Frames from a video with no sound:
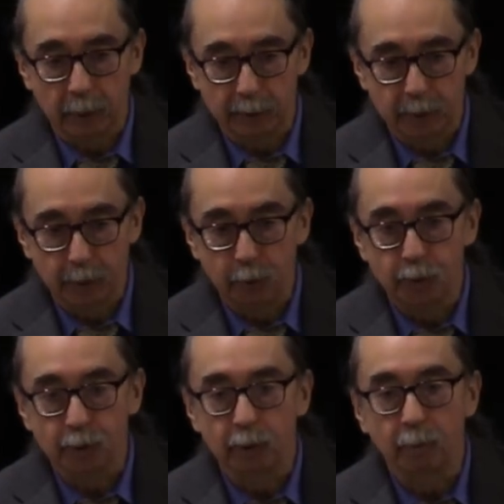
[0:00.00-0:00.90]

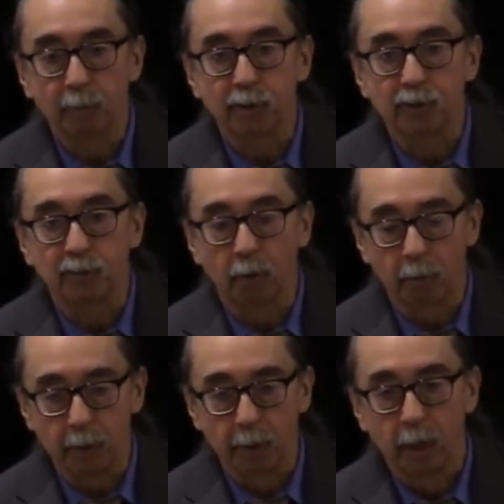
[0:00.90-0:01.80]
Constitution to push
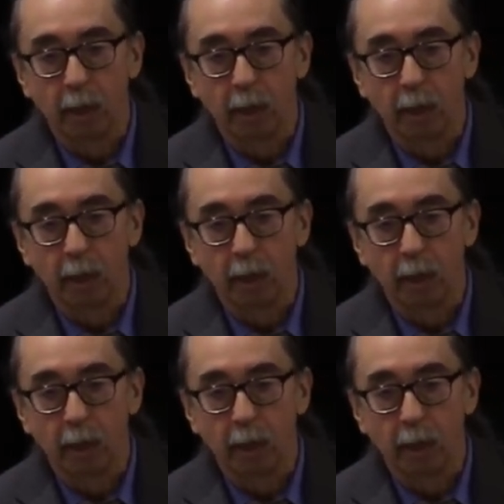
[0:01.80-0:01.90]
forward,